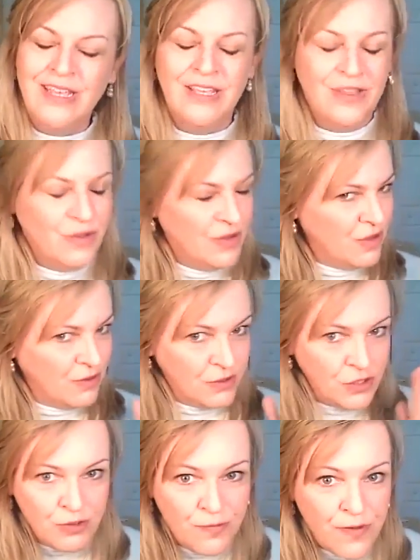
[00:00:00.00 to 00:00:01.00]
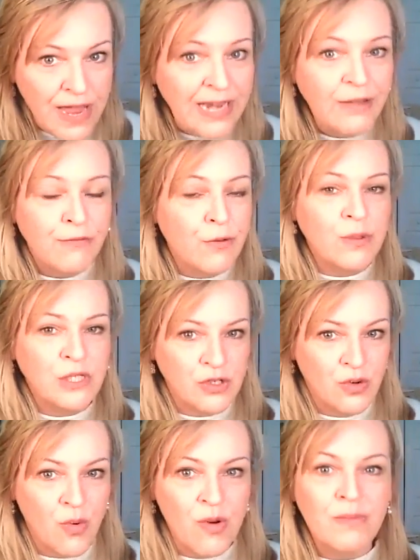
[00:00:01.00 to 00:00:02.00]
You're just fighting for what's
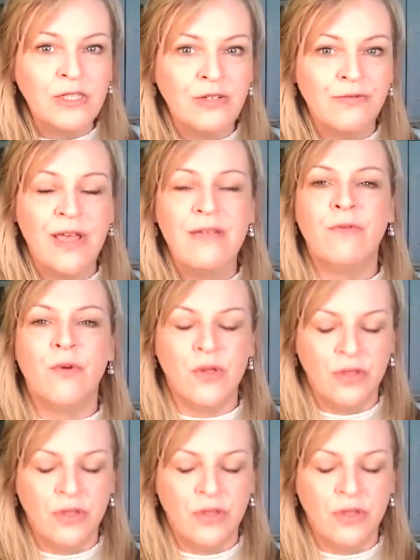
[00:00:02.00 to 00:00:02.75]
normal to fight for,